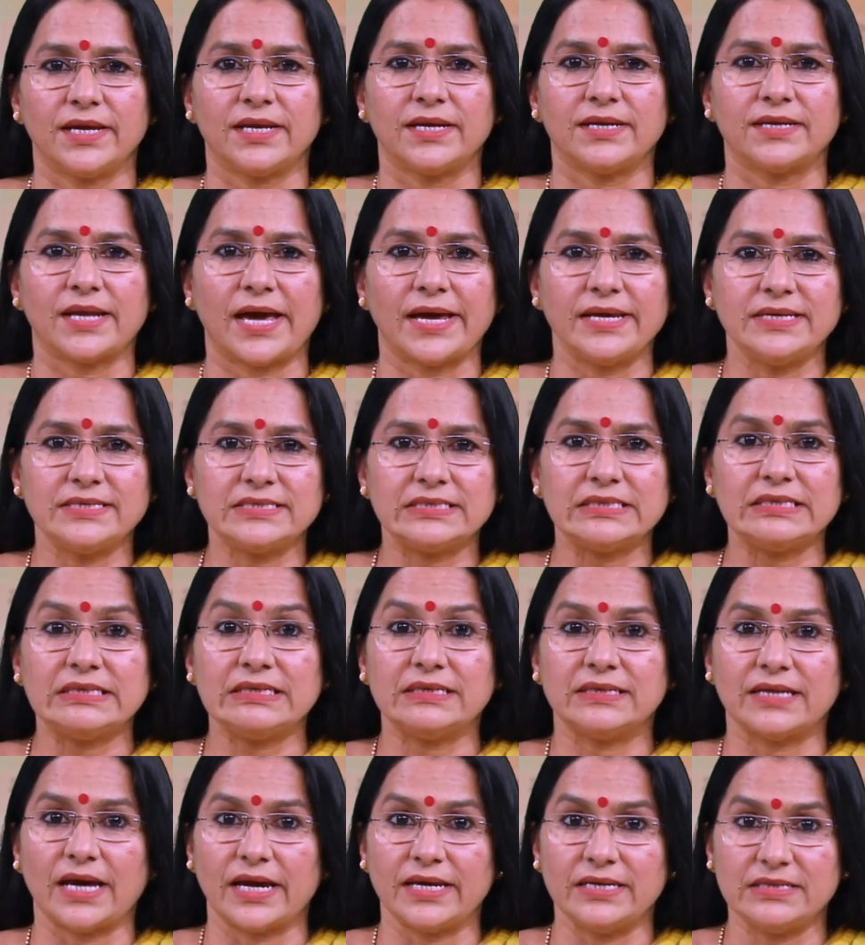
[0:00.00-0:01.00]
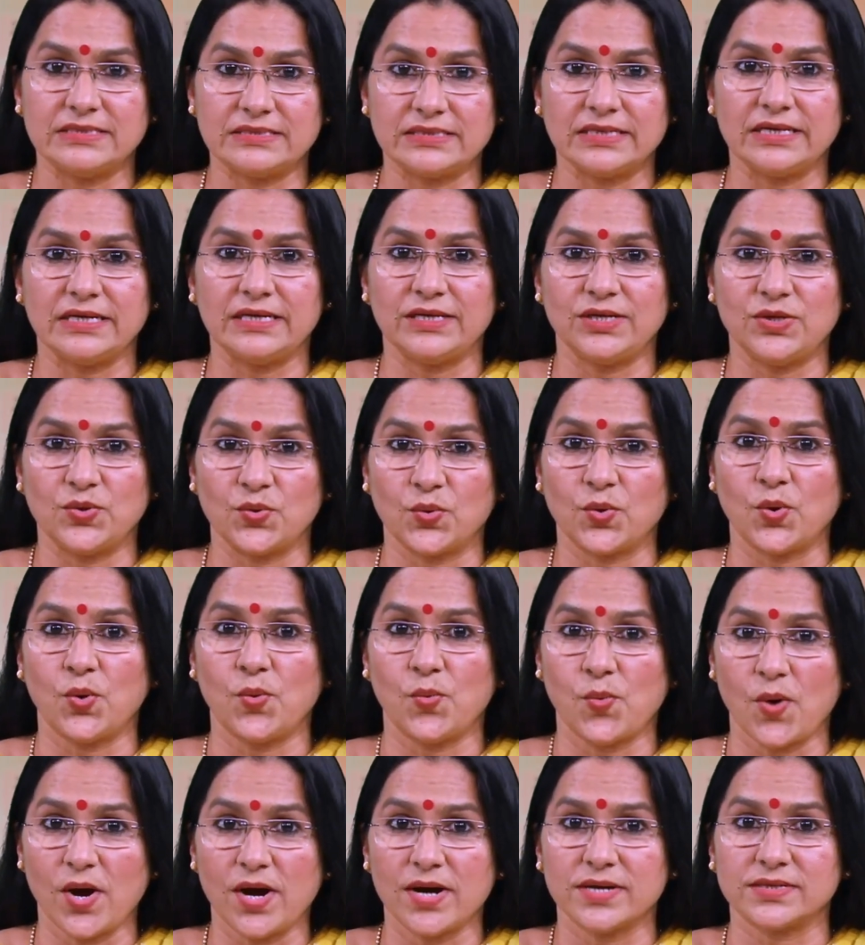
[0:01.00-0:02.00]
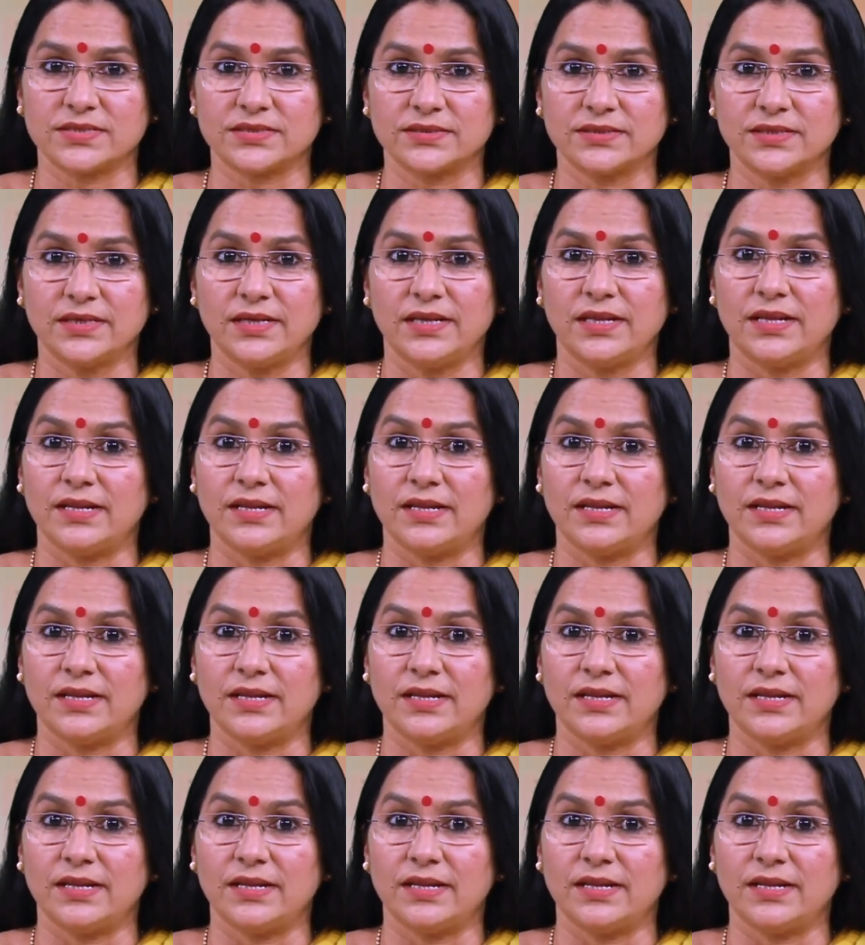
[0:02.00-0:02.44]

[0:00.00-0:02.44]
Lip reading: in 1919, you know what?